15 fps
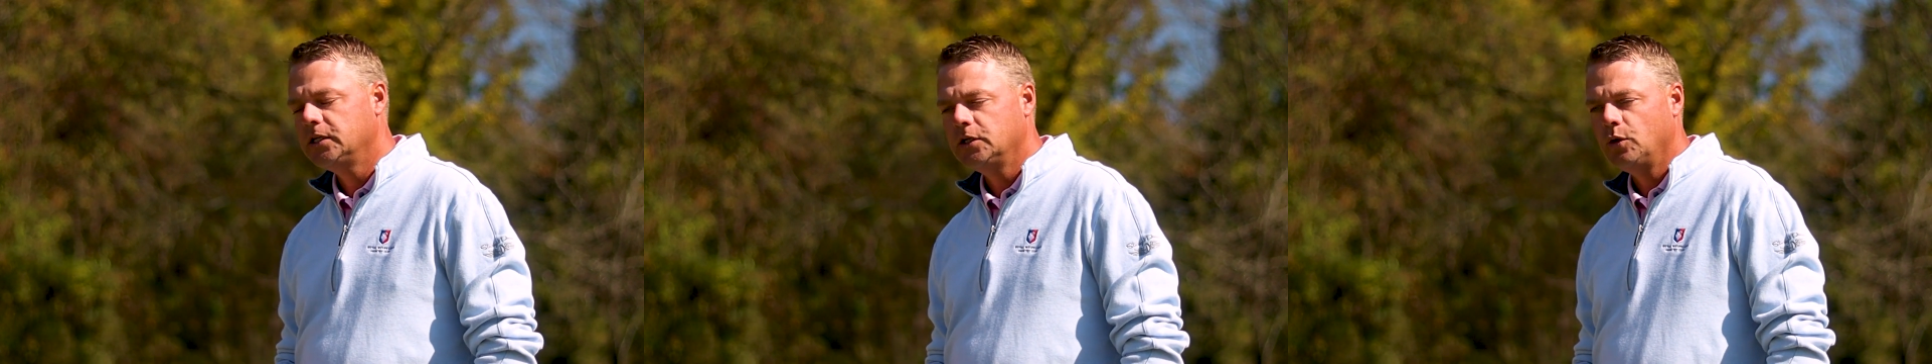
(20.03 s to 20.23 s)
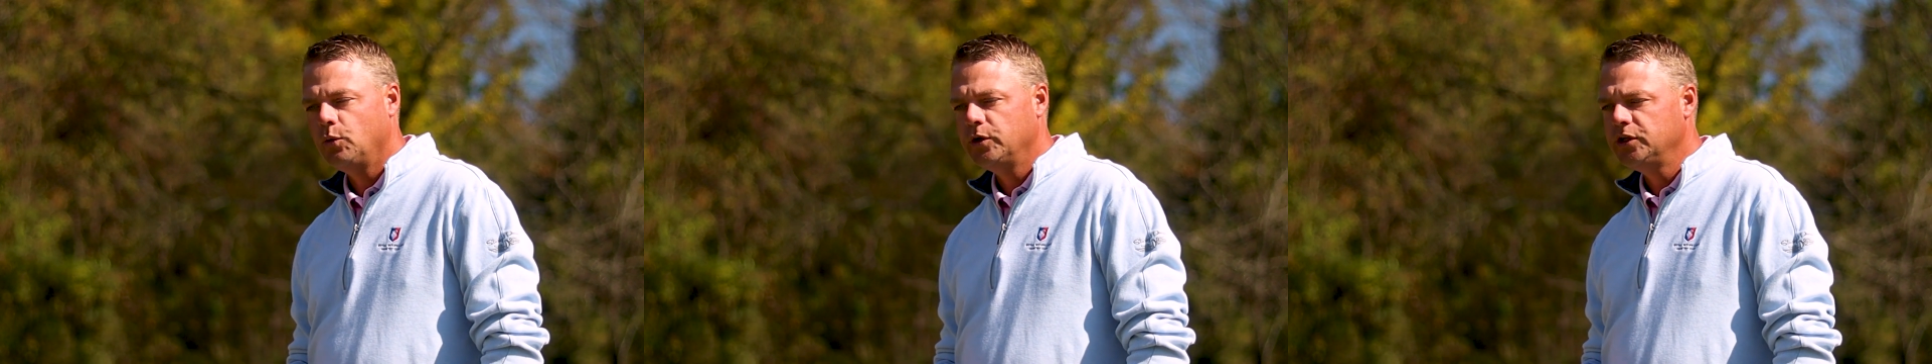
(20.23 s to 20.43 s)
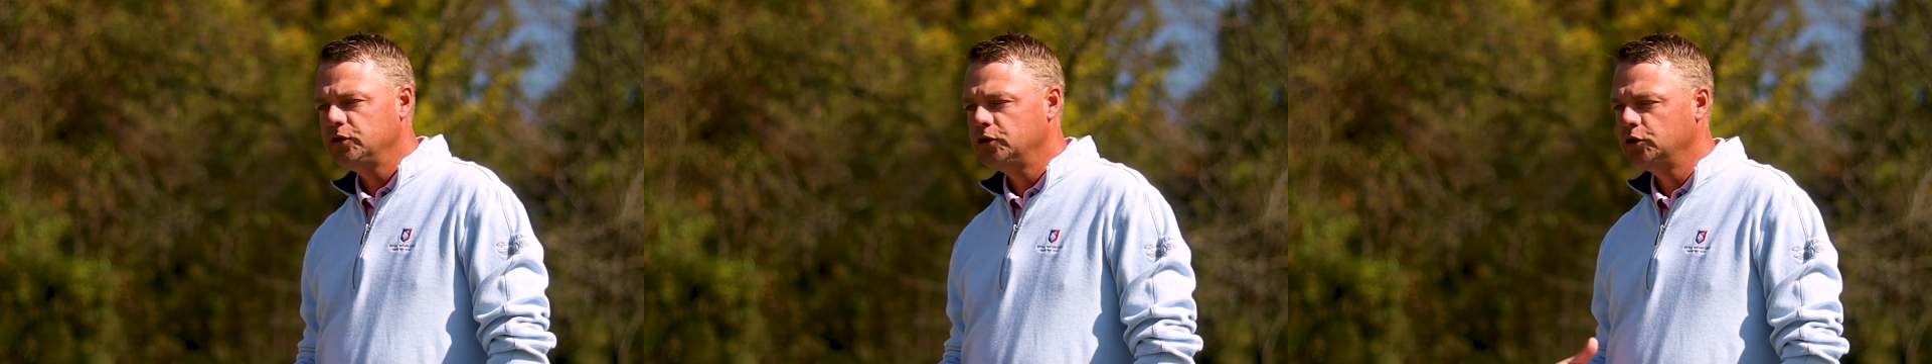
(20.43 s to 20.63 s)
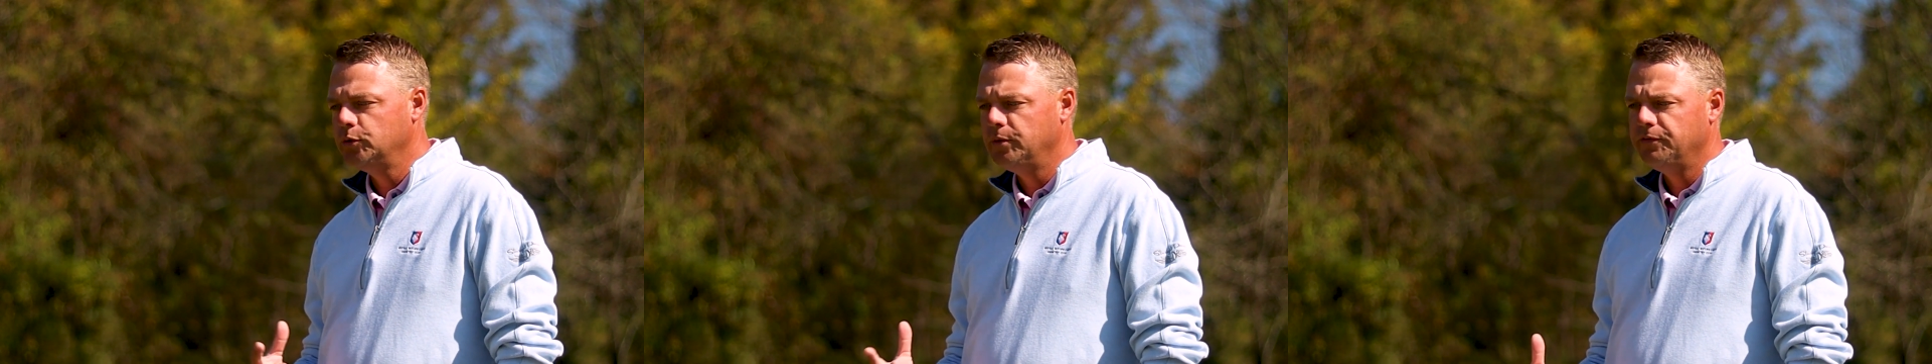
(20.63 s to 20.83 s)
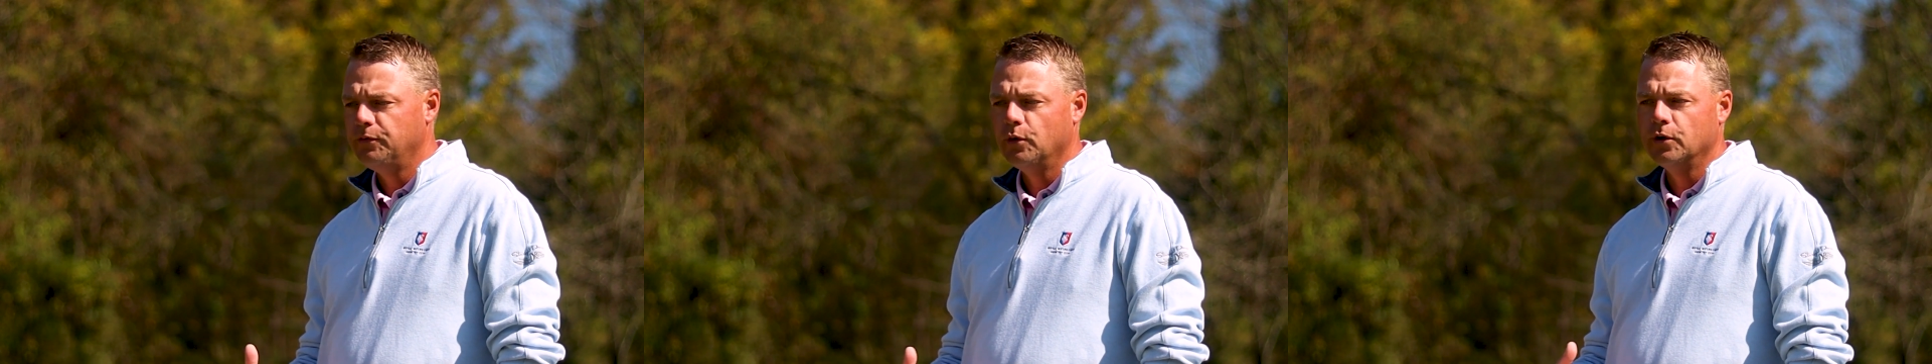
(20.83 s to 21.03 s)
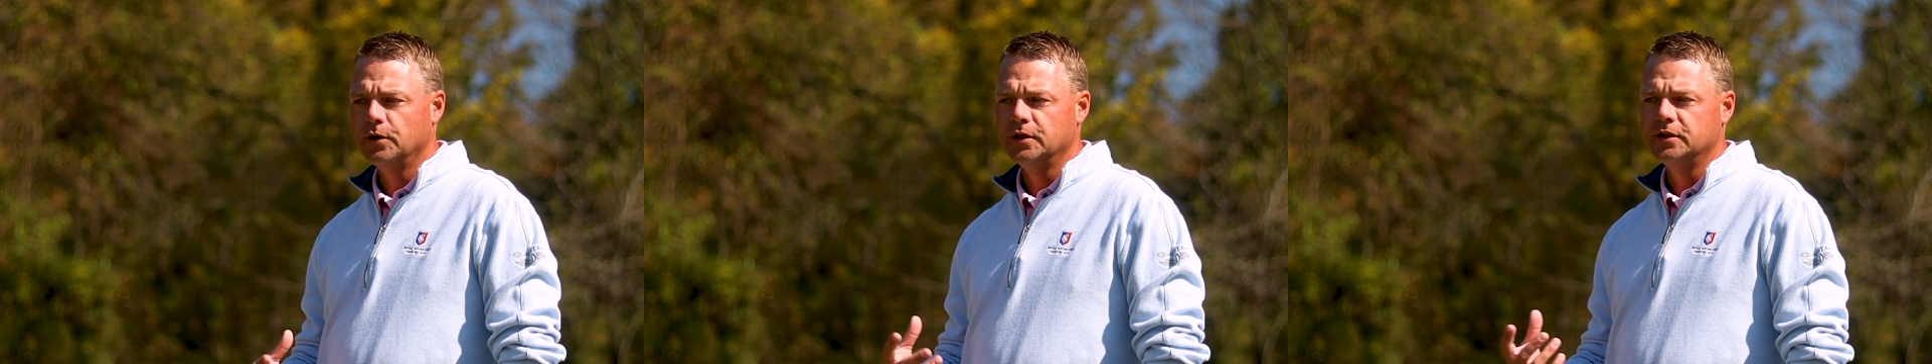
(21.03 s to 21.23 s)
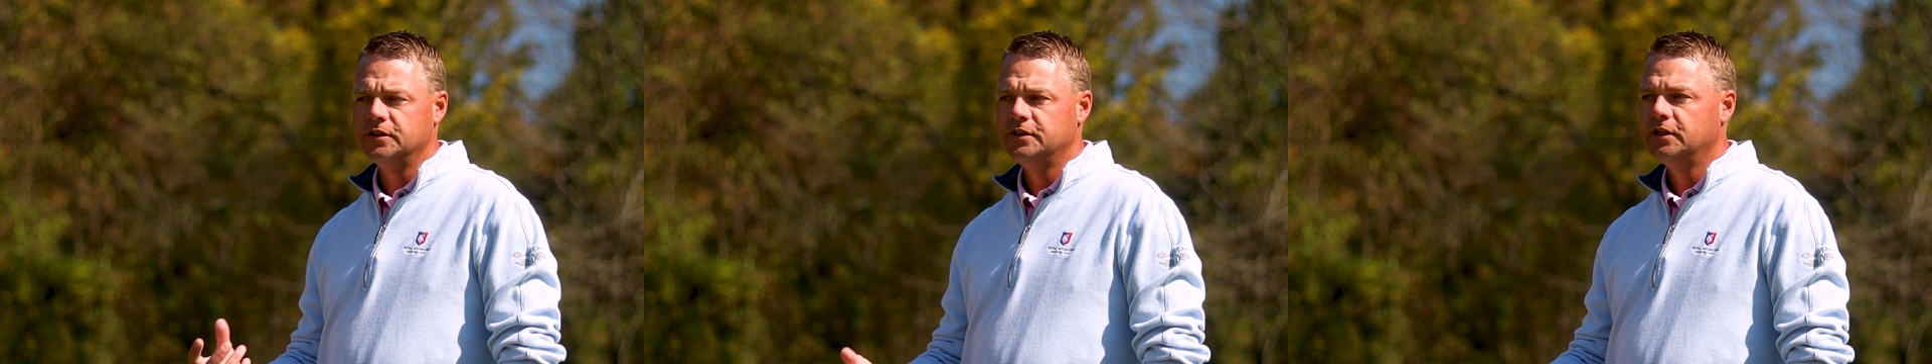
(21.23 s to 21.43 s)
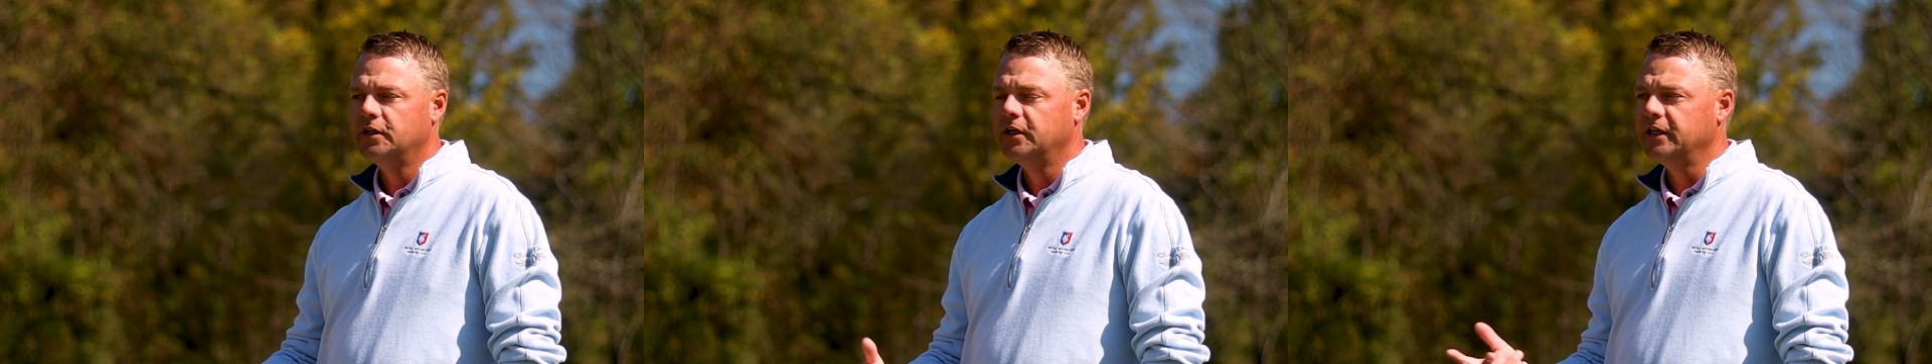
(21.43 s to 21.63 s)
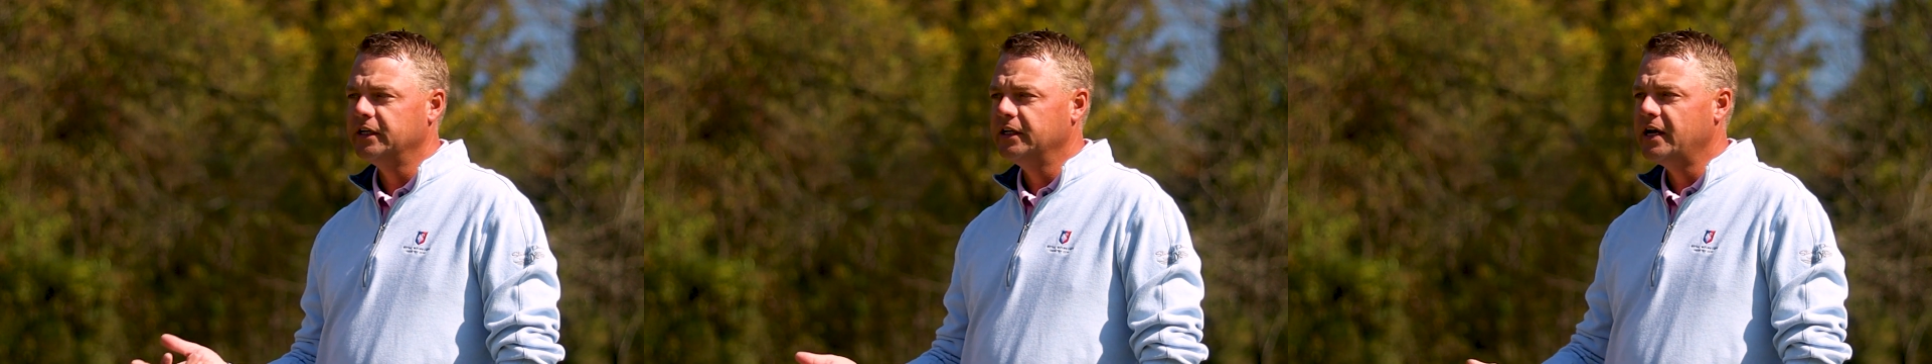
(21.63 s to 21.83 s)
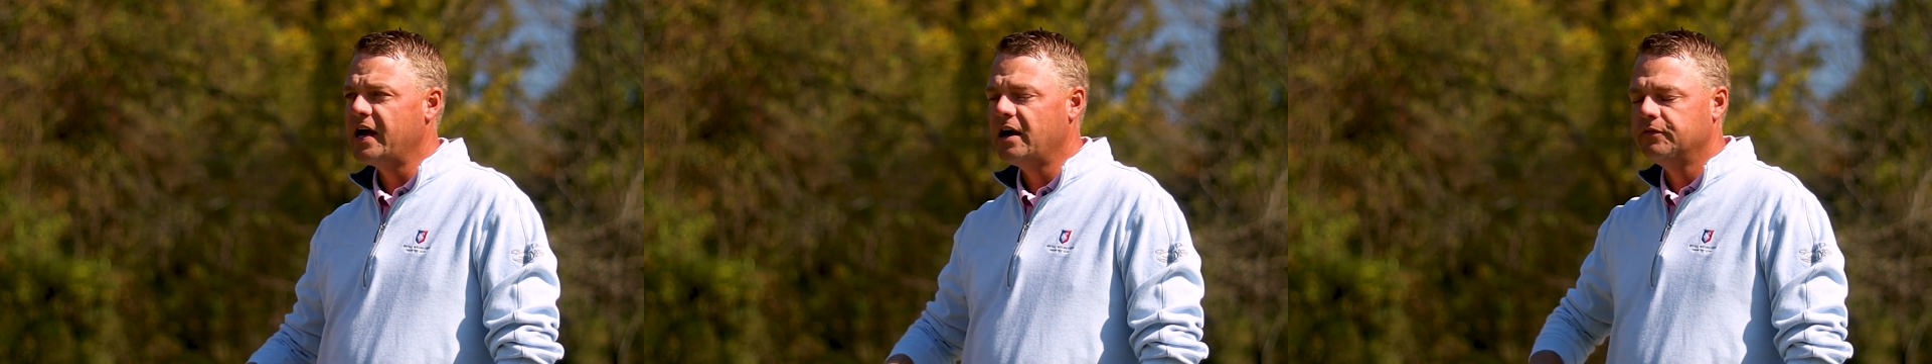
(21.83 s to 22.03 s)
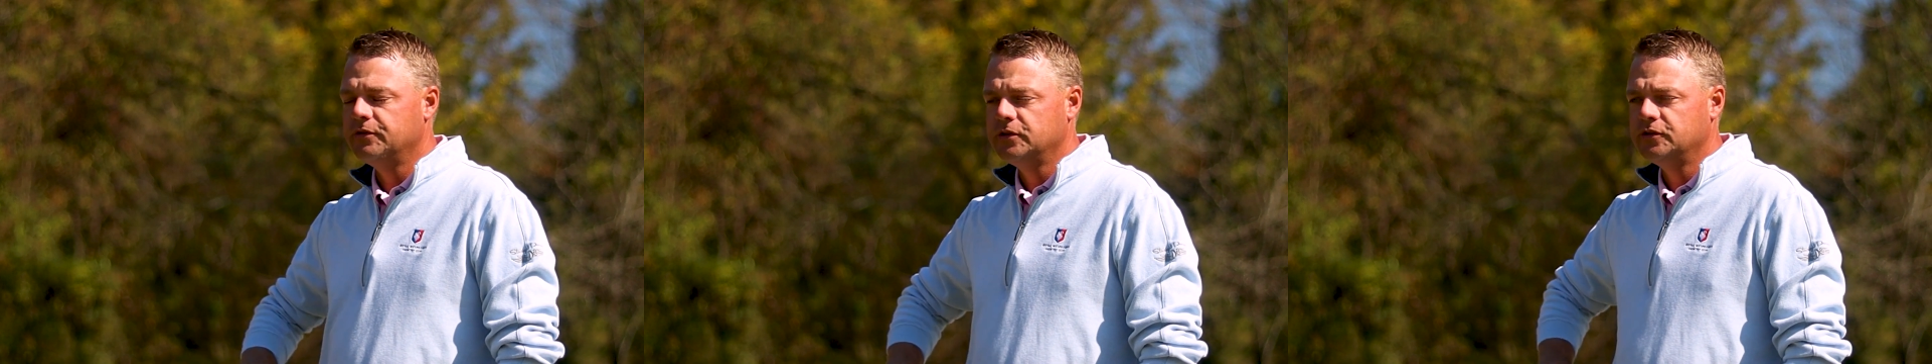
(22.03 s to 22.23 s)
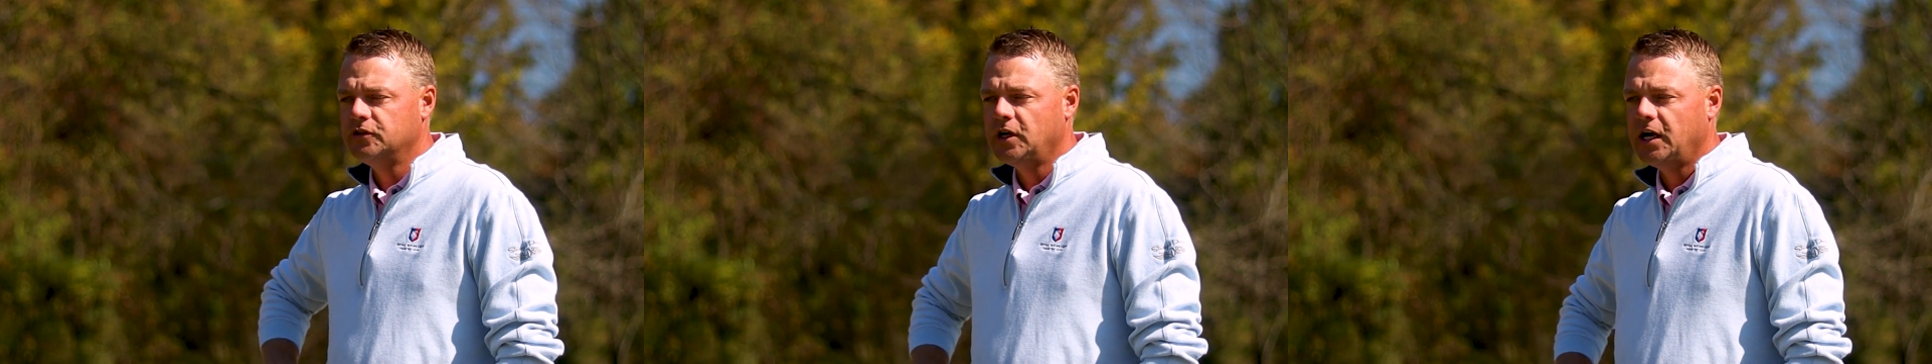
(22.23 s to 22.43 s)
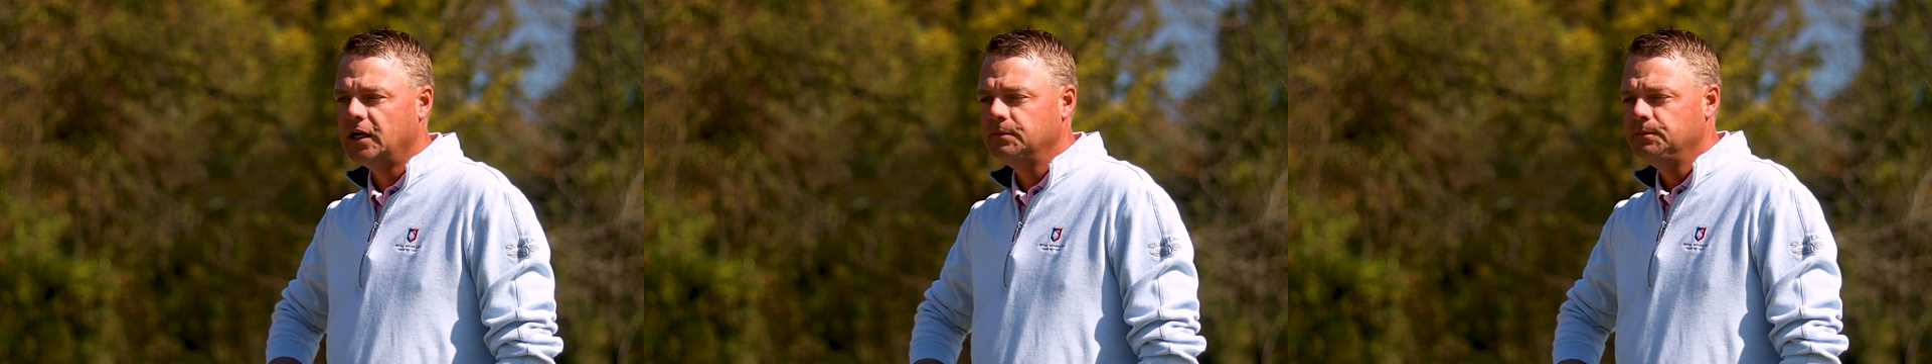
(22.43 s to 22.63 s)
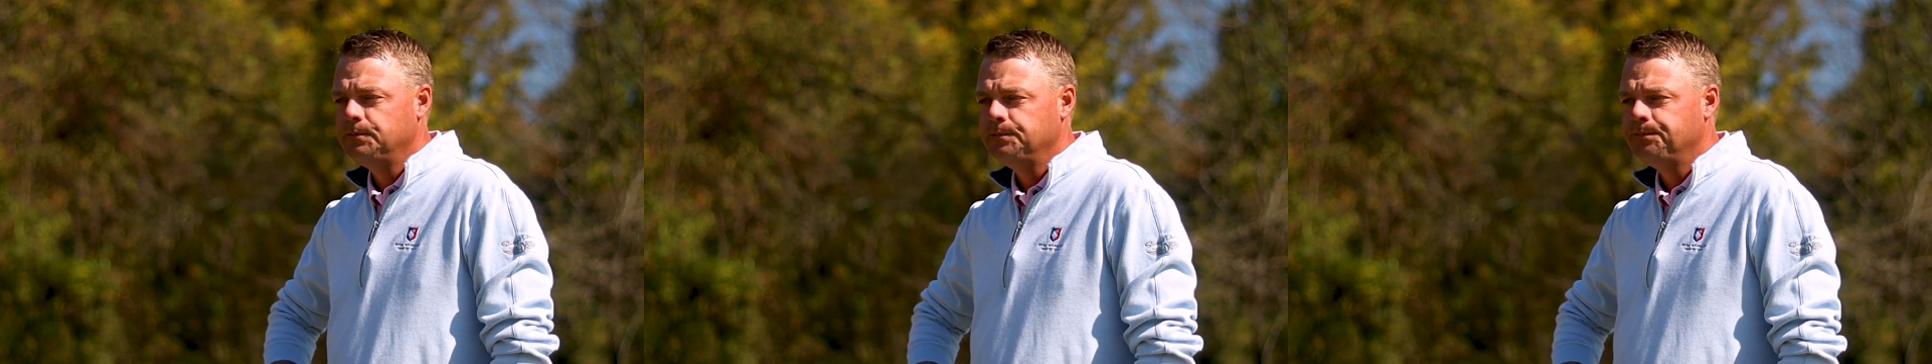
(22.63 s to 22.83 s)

What do you do before, during, after the shot?